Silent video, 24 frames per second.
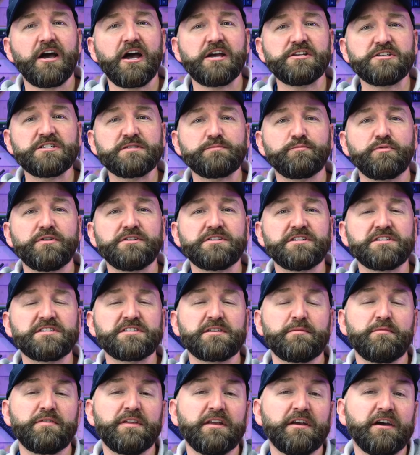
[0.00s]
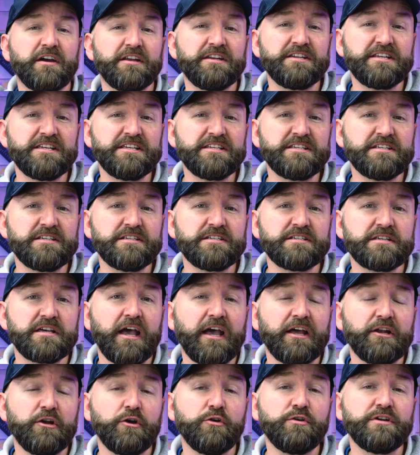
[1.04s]
I just printed something I needed
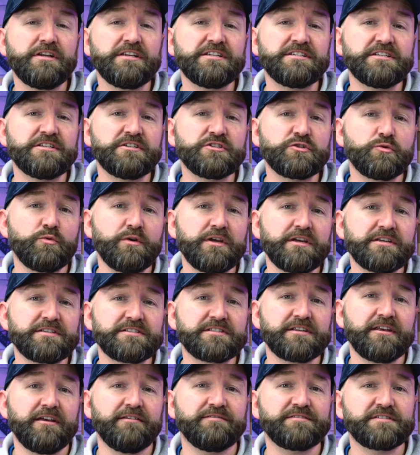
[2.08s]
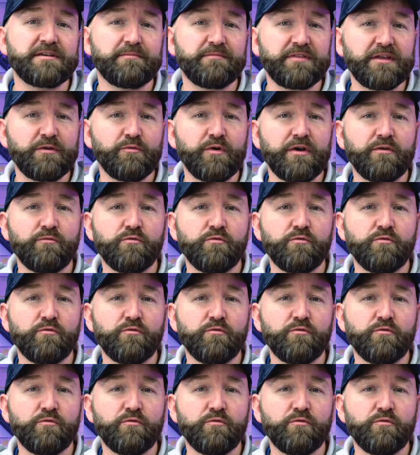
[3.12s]
and only did tweaks if something went